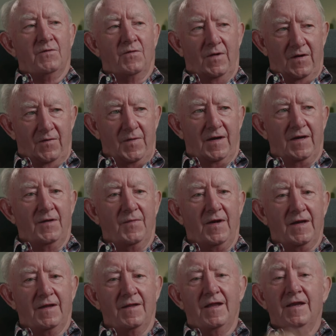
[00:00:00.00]
were way of making
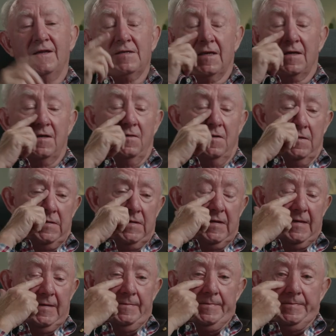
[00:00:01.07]
money. Then he said to us,
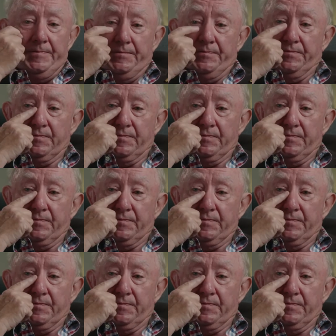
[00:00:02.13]
do